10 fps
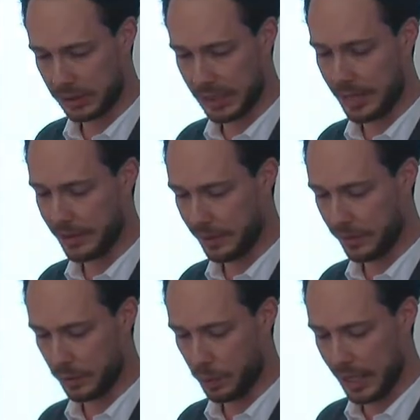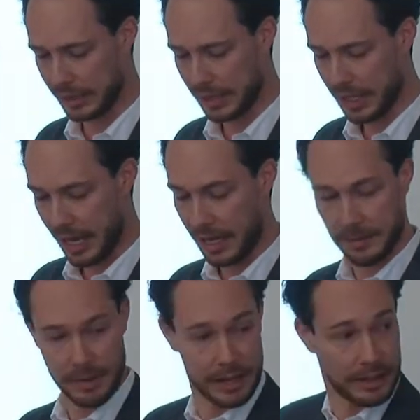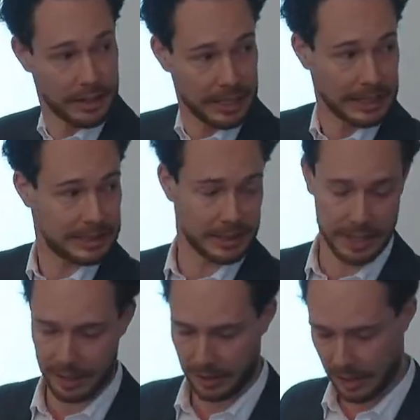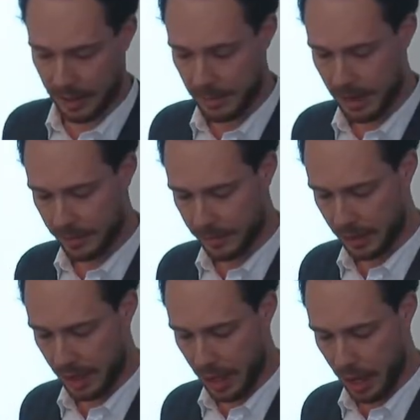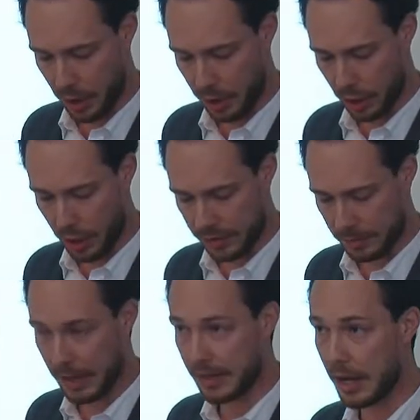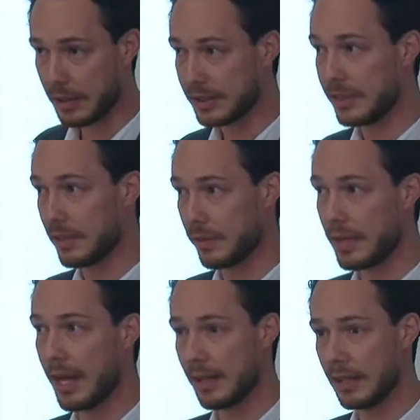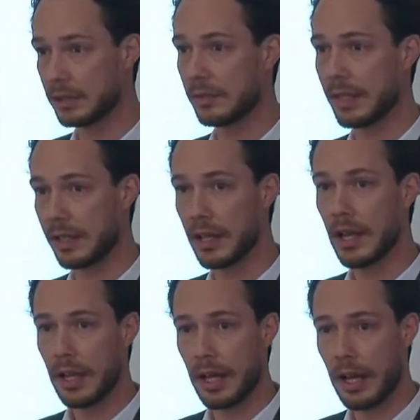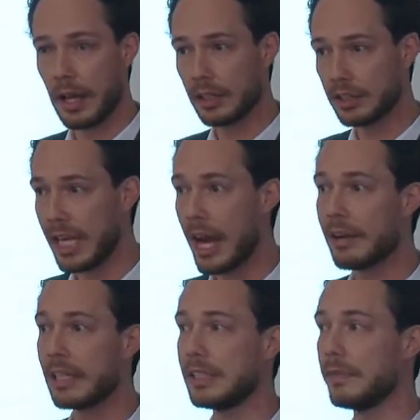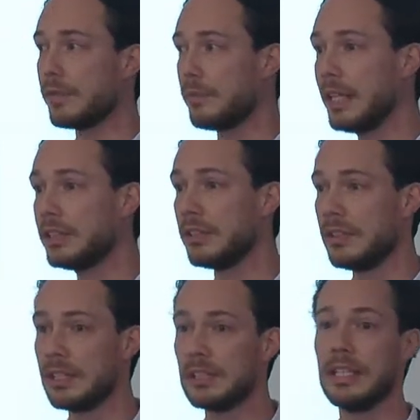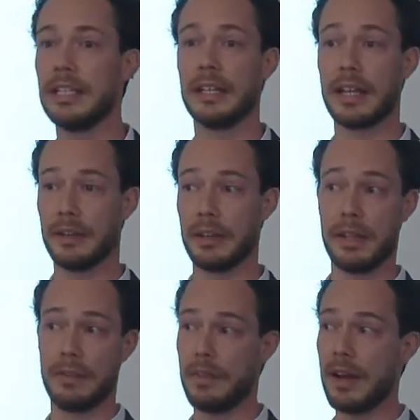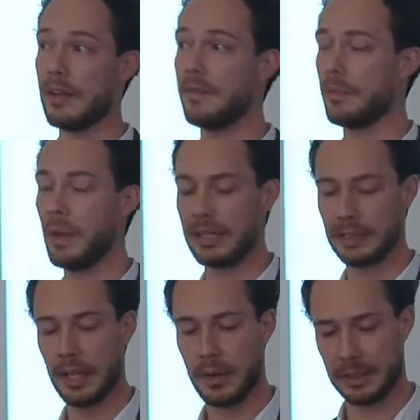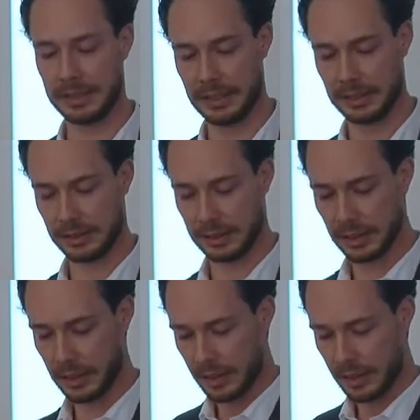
shared in different ways. And yesterday, I heard a lot about how the city of Tallinn is already sharing its information digitally in very different ways with citizens.